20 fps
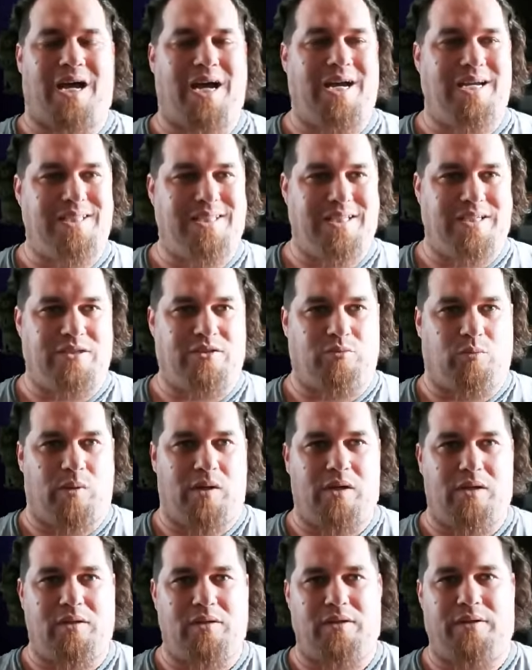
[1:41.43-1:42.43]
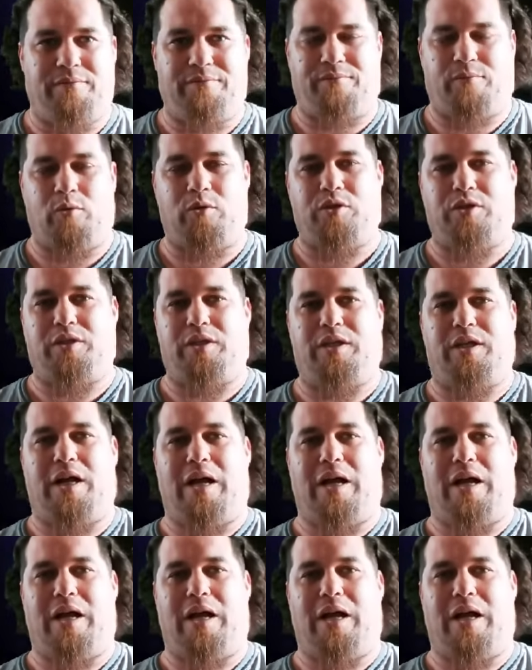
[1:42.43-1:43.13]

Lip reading: I did as well. Unfortunately,